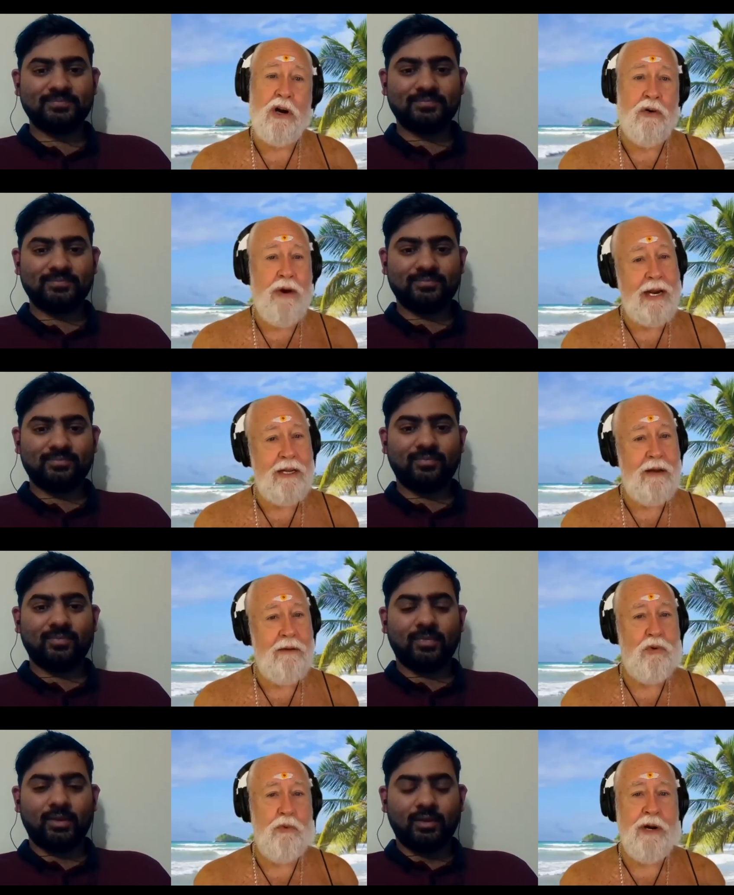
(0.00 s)
Speaker 1: correct them
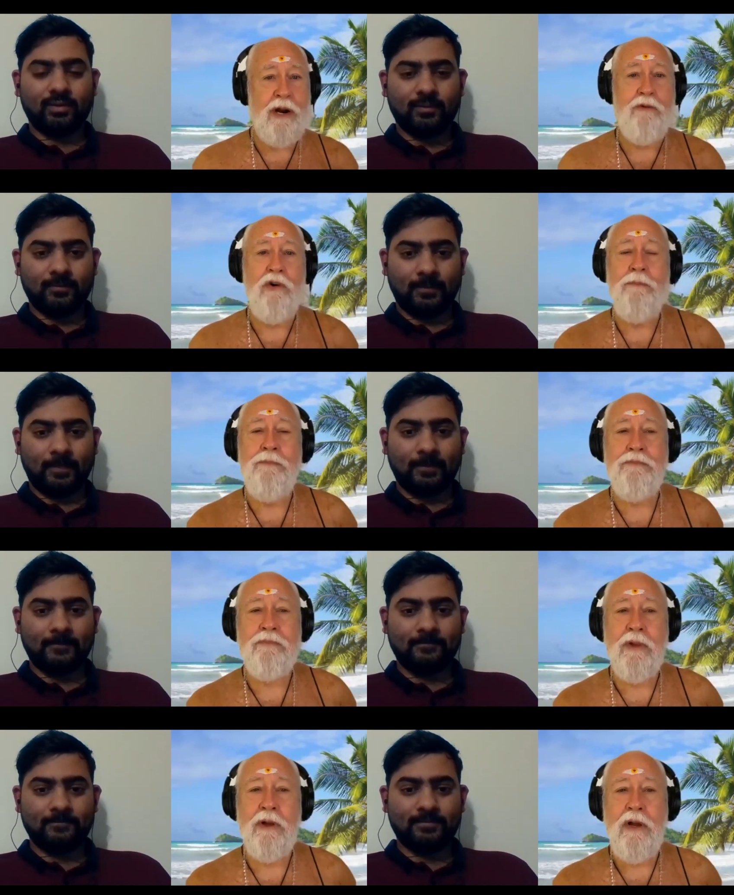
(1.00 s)
or whatever.
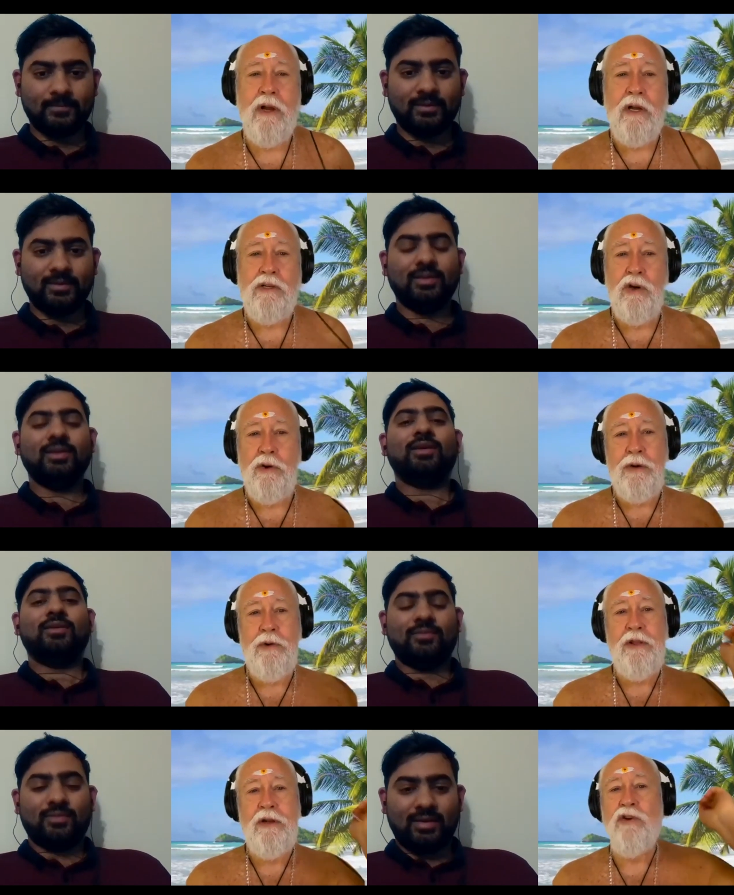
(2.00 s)
So, anyway,
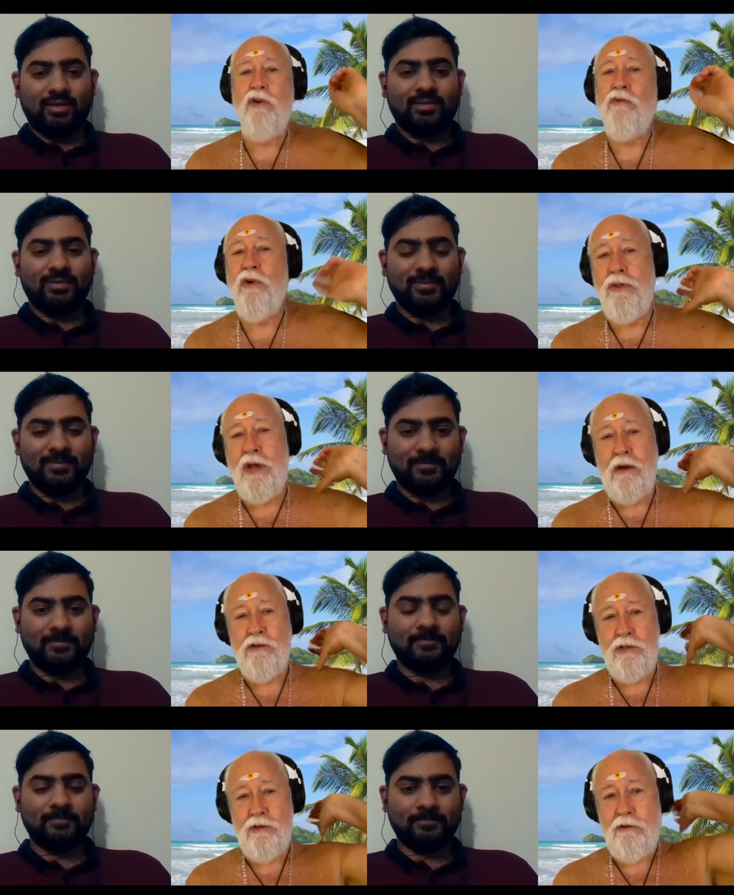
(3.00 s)
there's over a
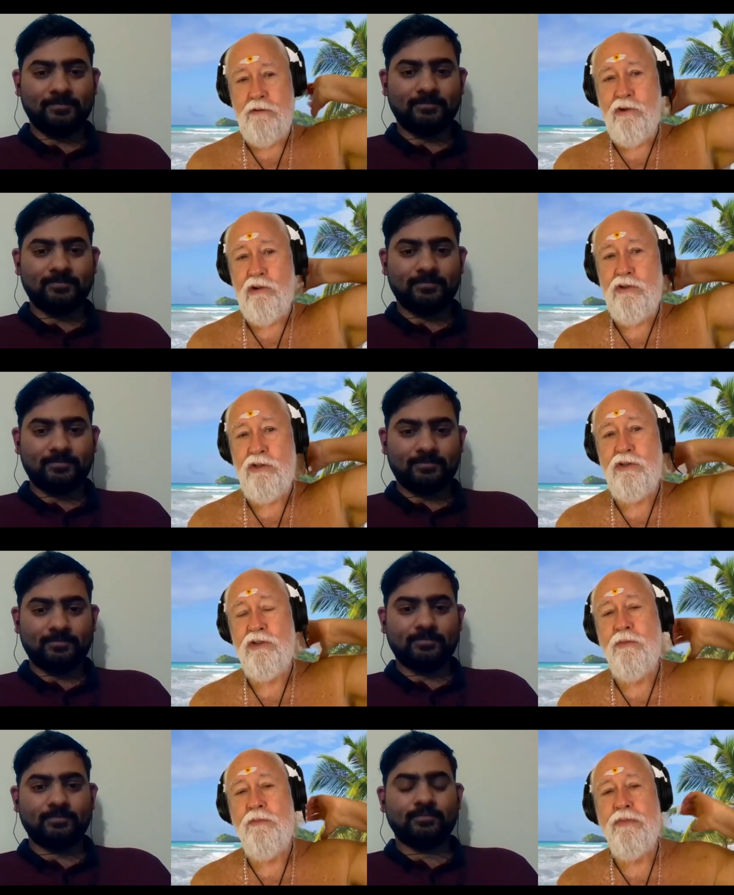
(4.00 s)
thousand verses.
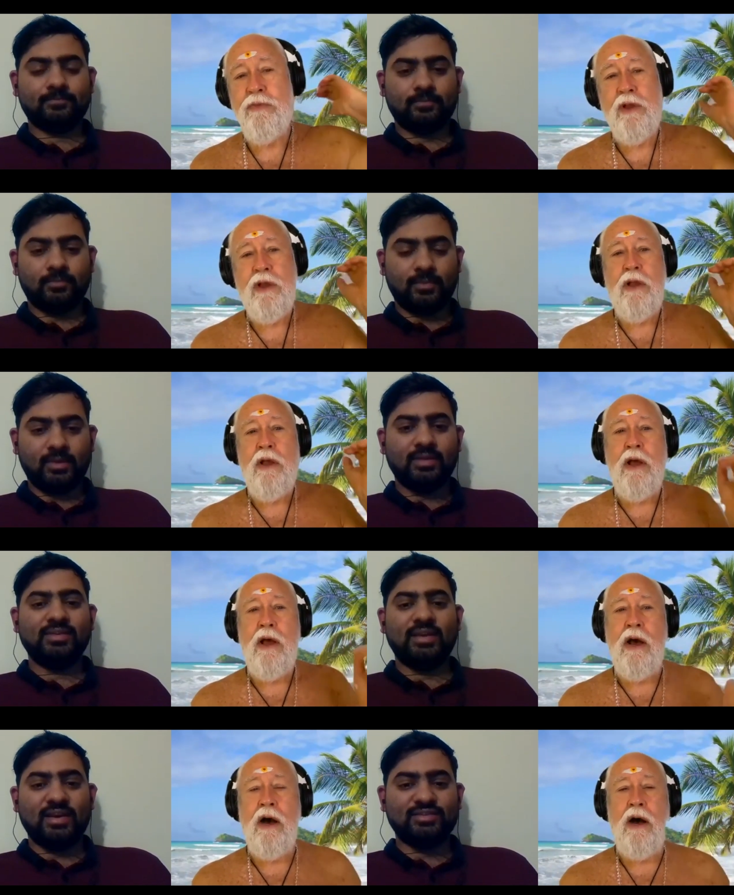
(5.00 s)

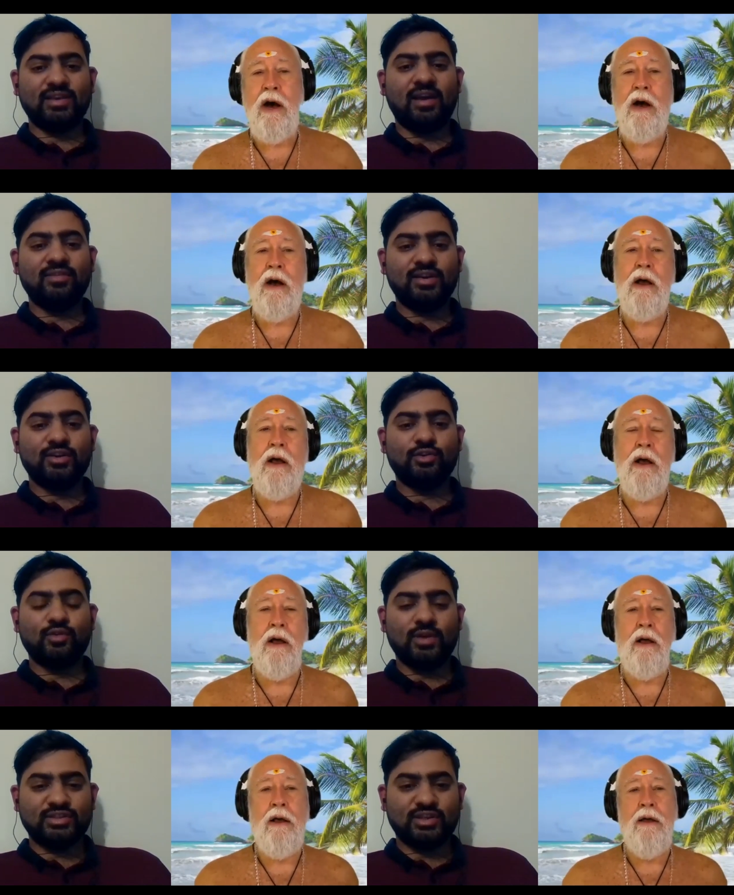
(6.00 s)
Speaker 2: Yes, I've heard
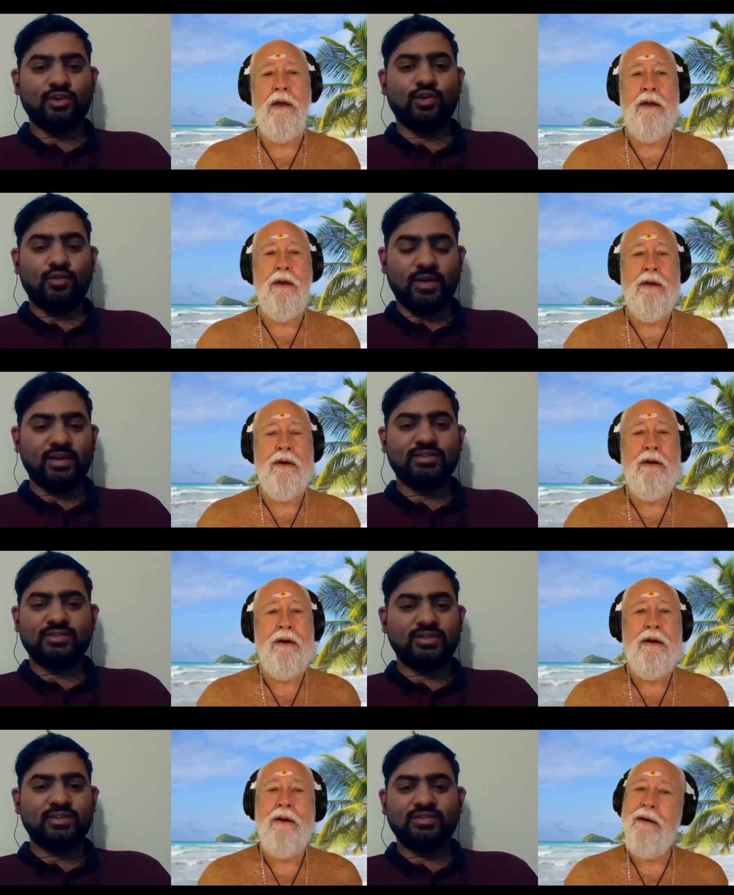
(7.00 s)
Guru Vachaka Kovai It's,
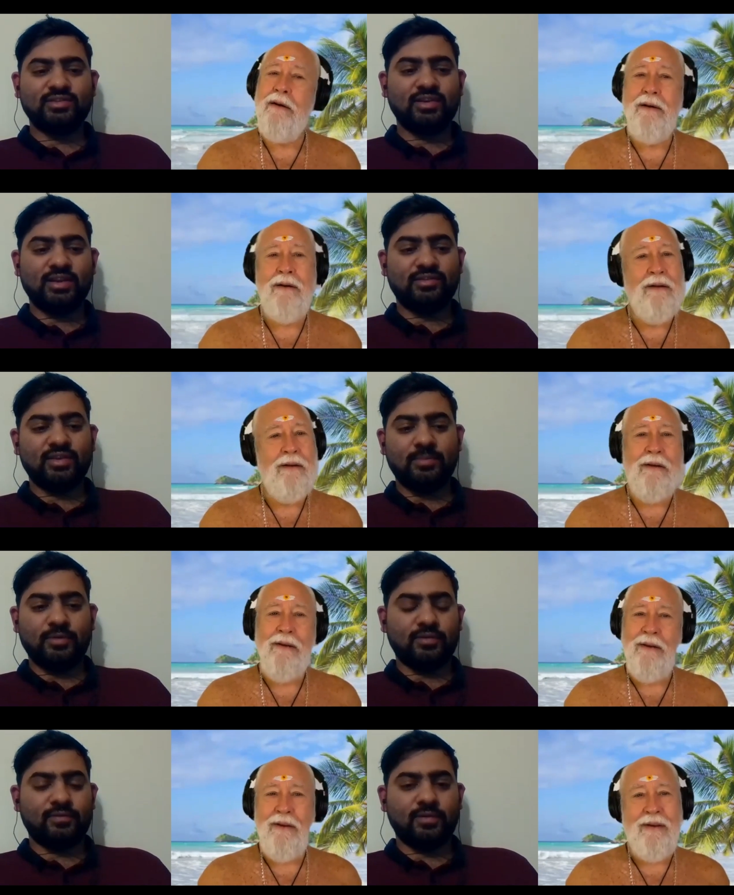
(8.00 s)
it's really, really
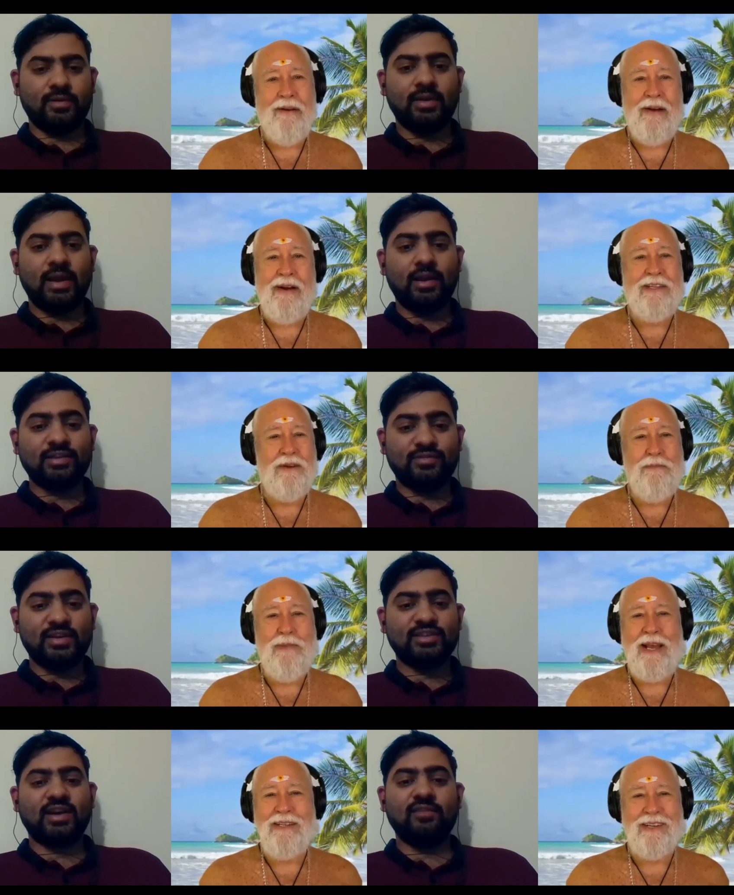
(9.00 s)
beautiful. It's and amazing. as
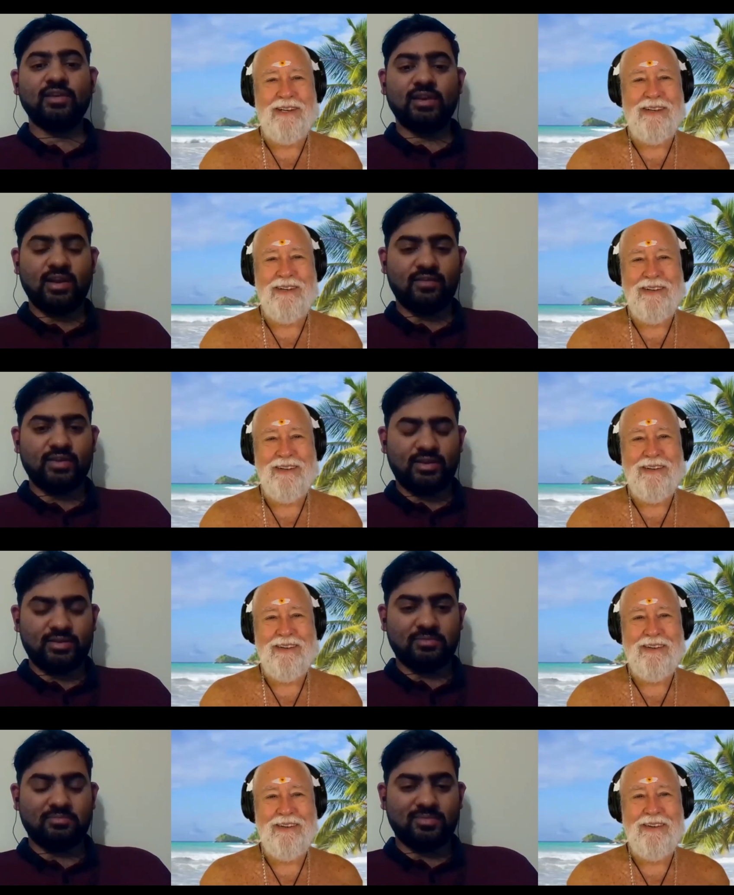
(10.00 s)
well as Kaivalya
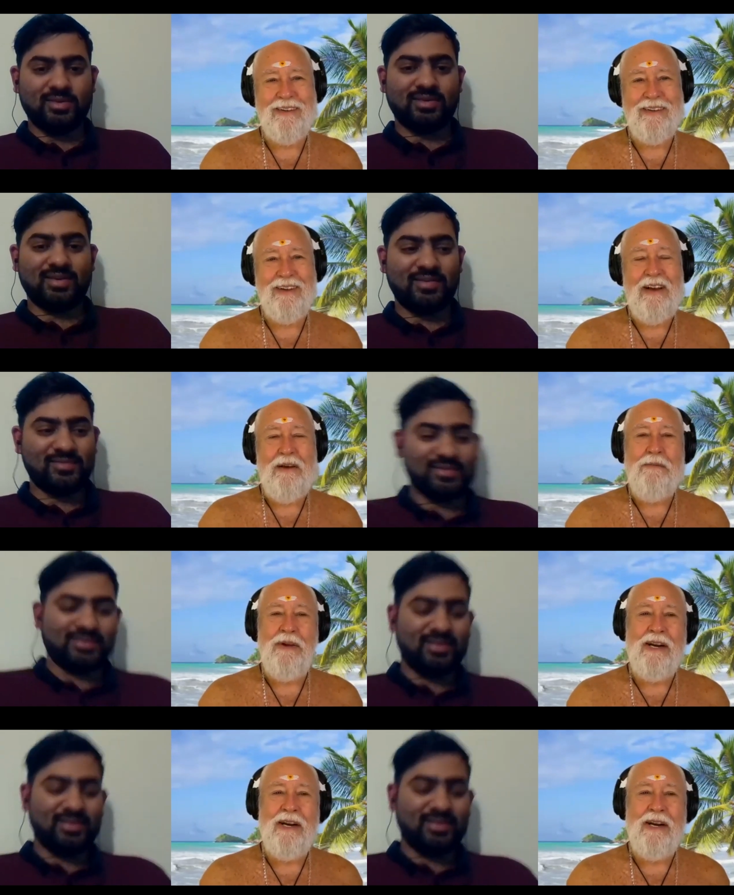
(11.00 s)
Navaneetam.
Speaker 1: But